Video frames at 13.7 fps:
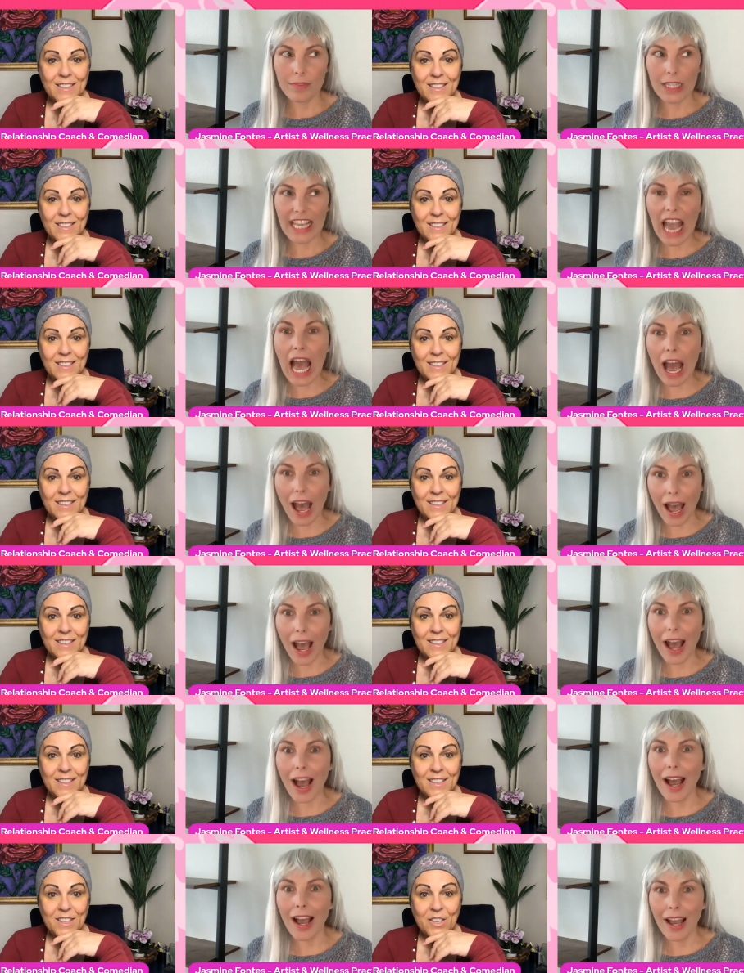Speaker 1: Yeah
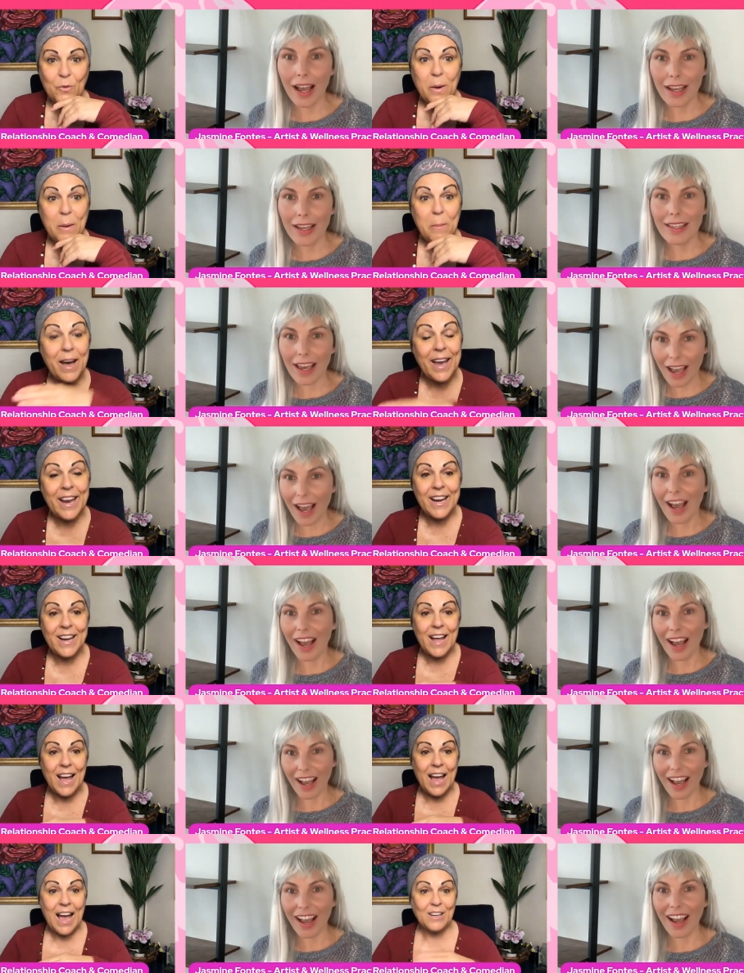you, we might
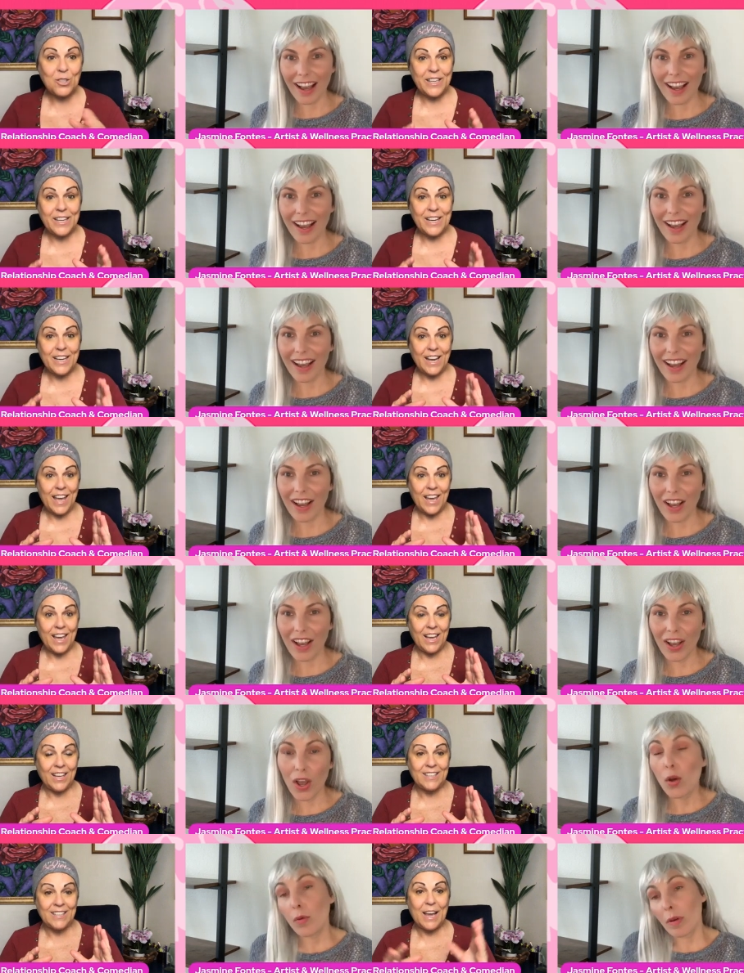actually
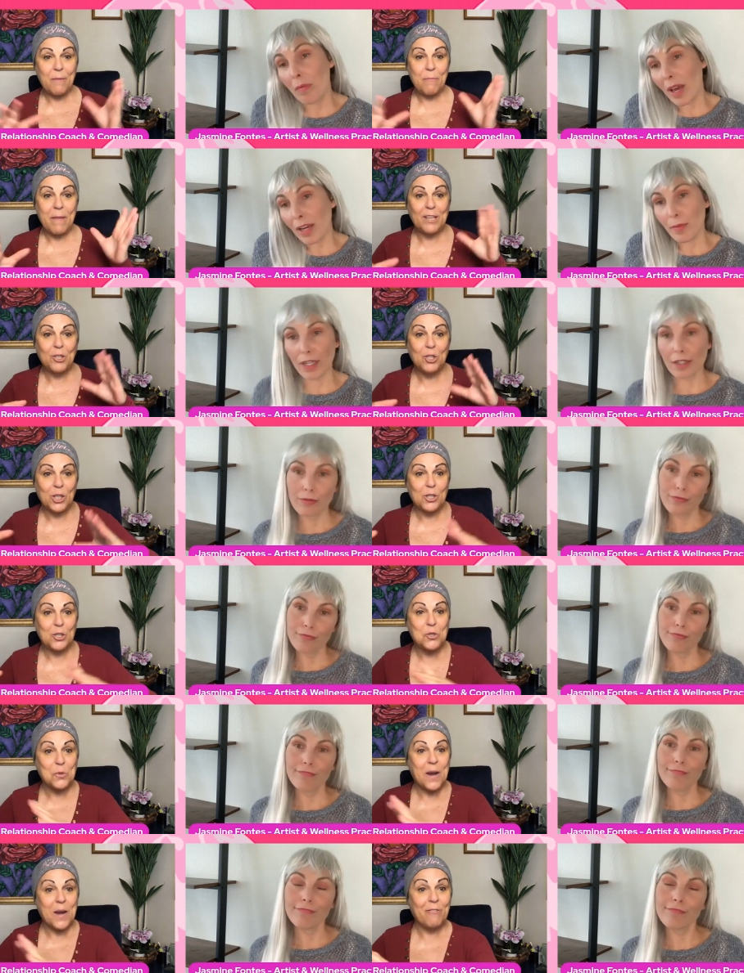like dimension
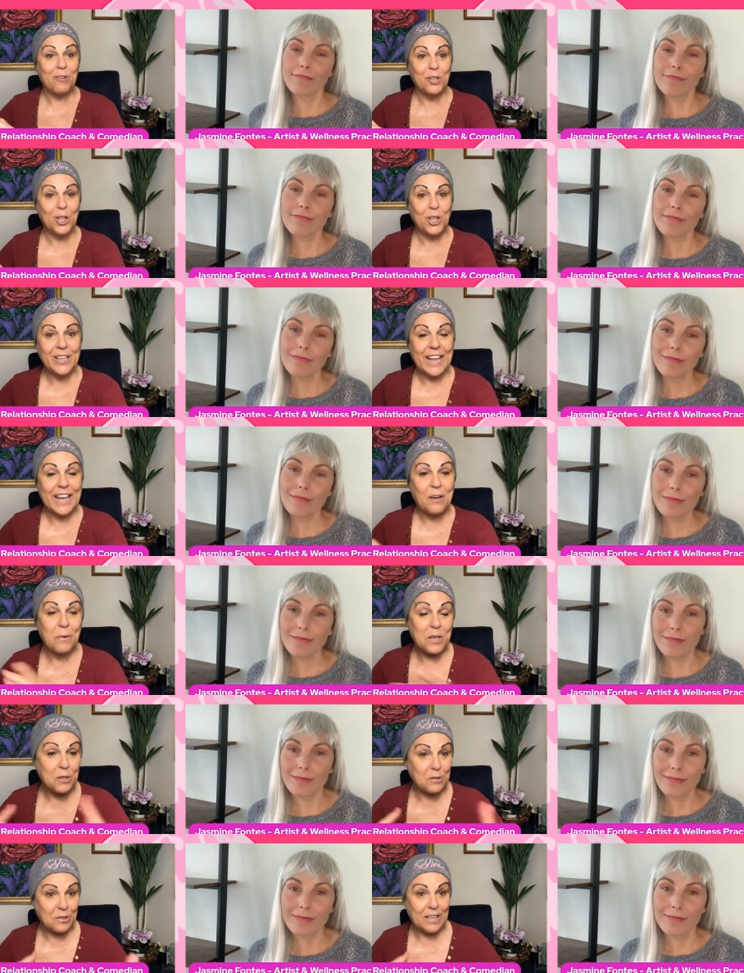travel. Like
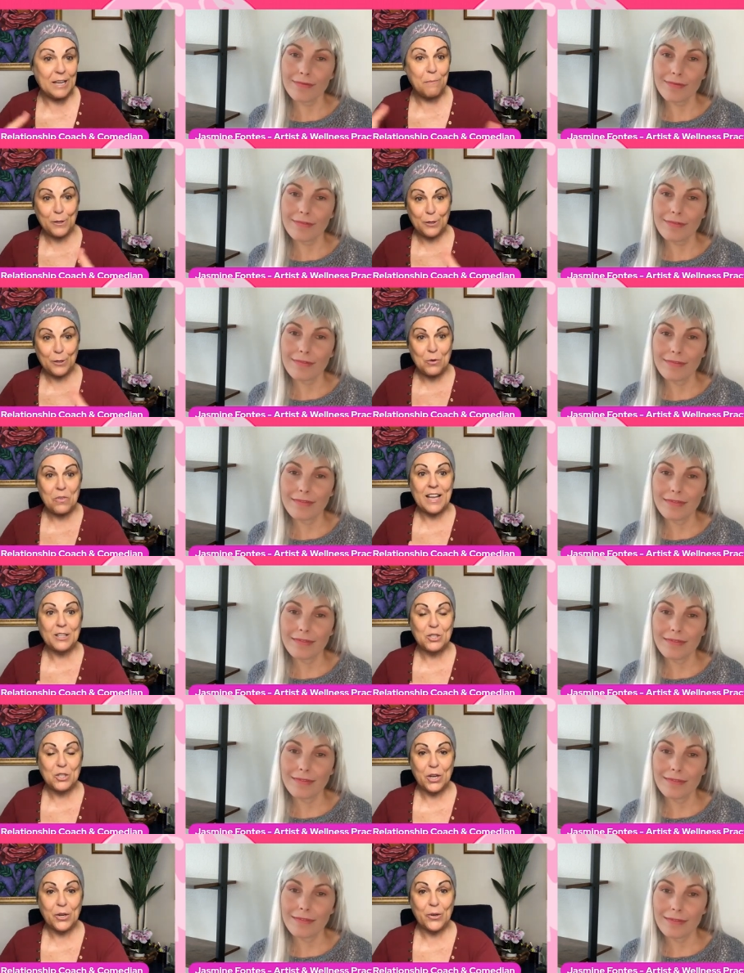when you sleep, you do
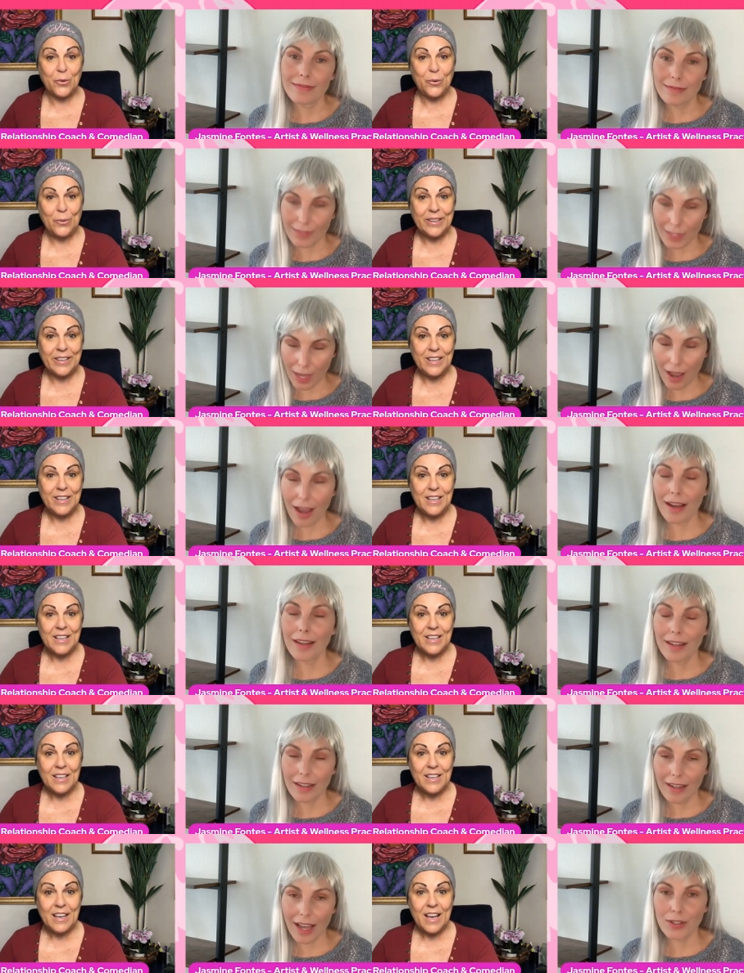that too.
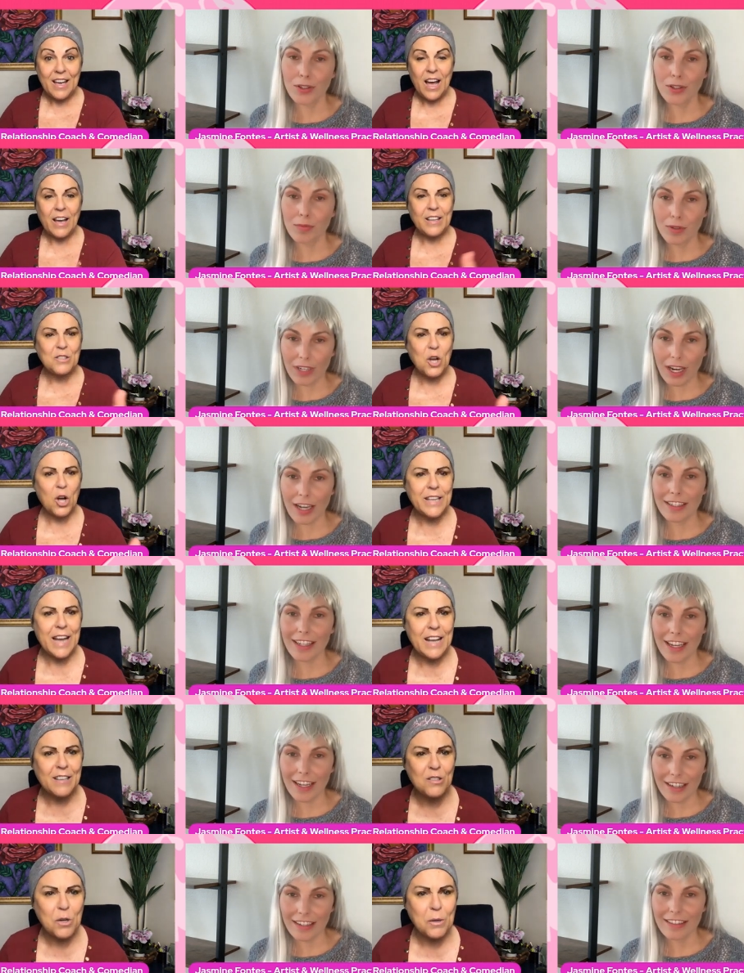Uh, it's called
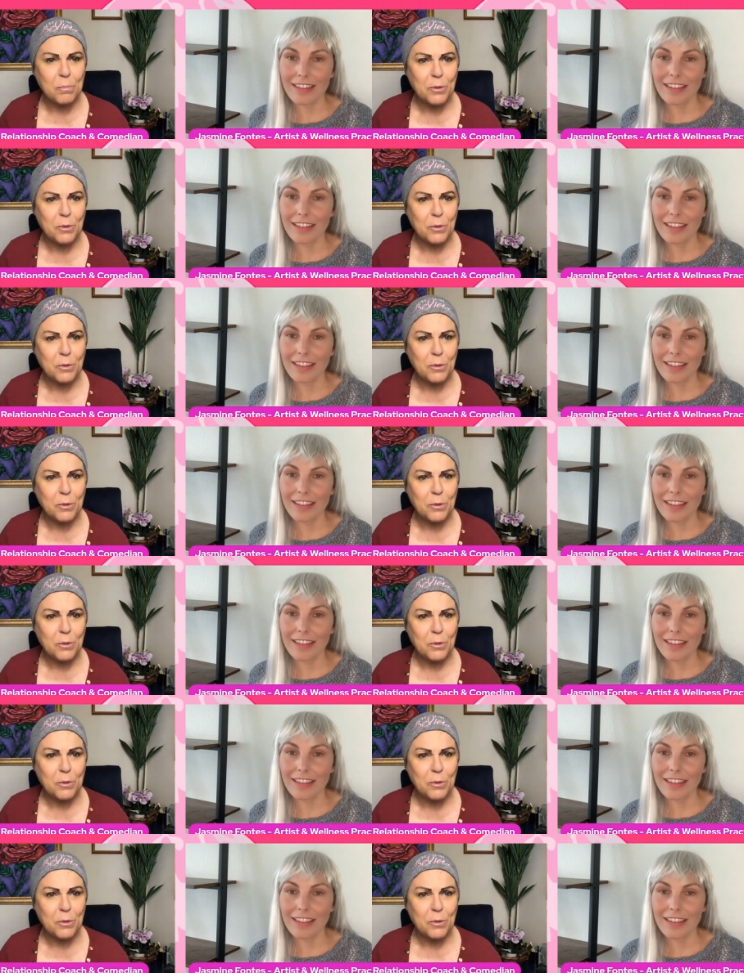astral